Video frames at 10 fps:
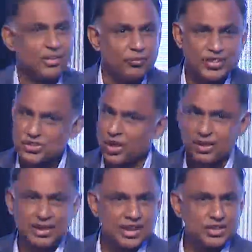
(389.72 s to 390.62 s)
We saw
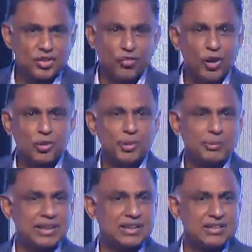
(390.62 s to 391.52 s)
the age of
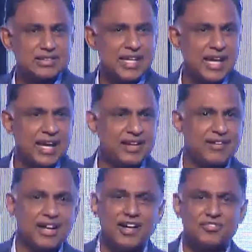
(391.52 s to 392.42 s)
automobiles,
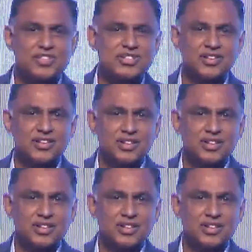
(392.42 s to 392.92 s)
aircrafts.